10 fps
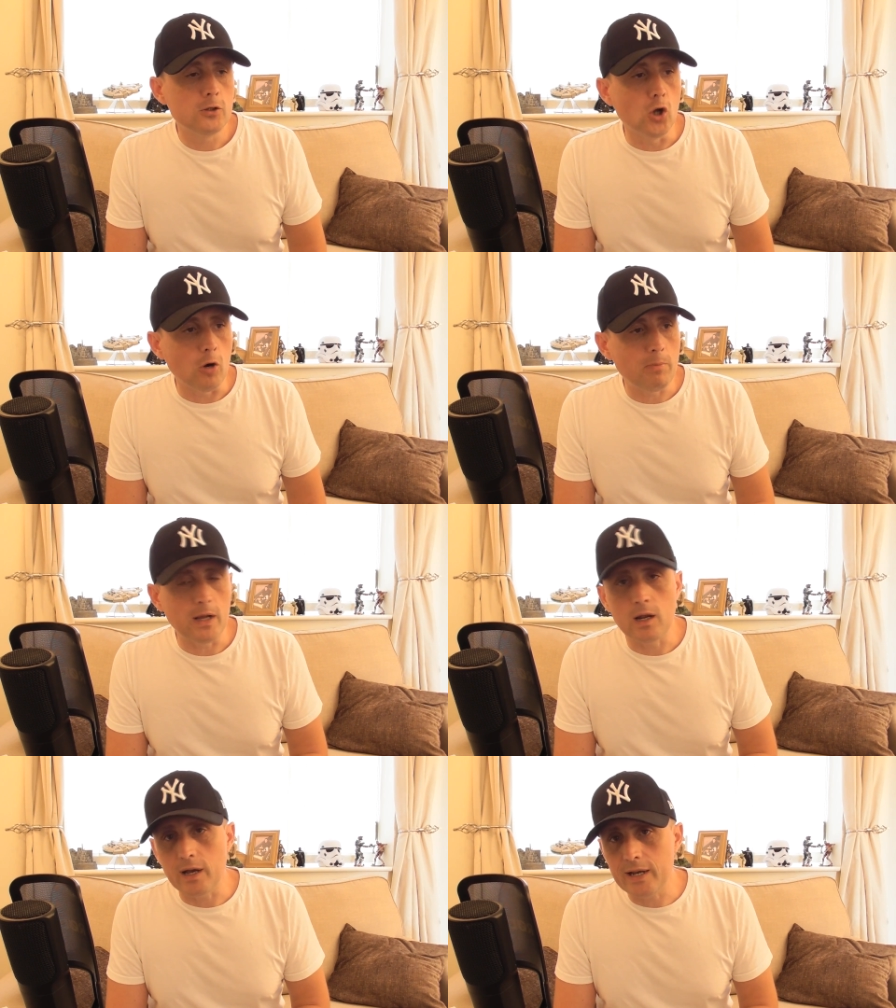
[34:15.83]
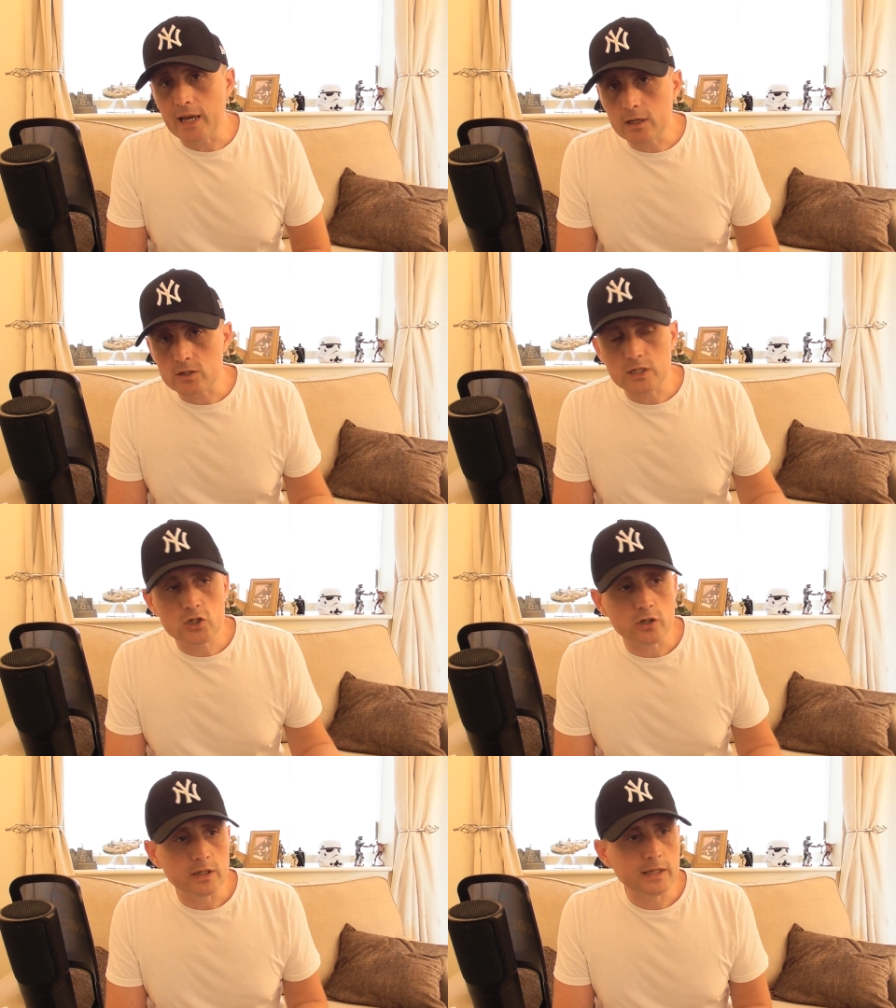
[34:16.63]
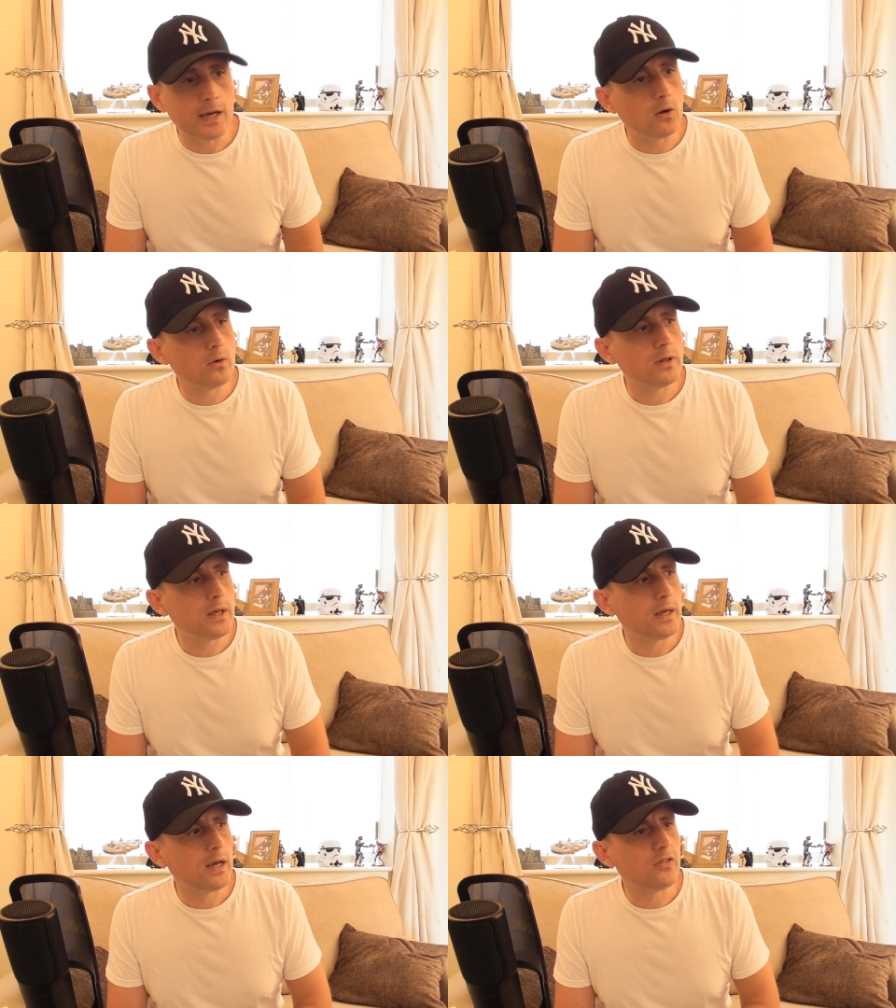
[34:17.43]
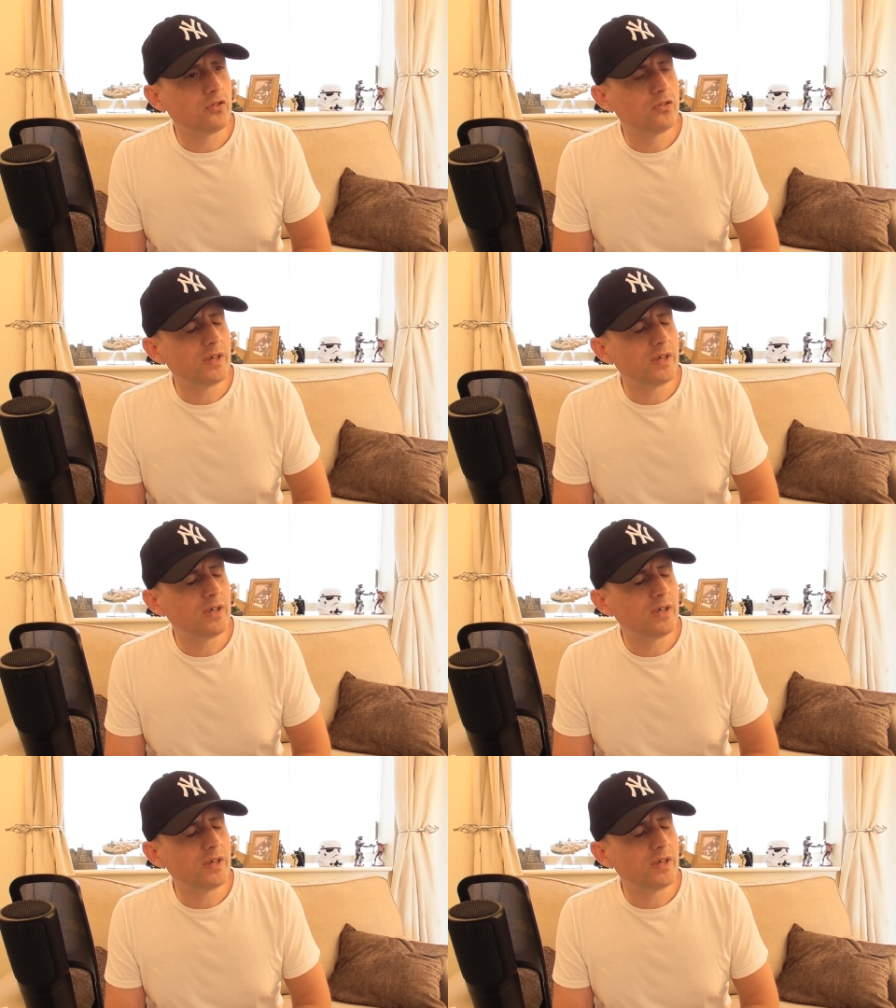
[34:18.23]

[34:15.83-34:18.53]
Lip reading: not by Lionhead because they shut it down. I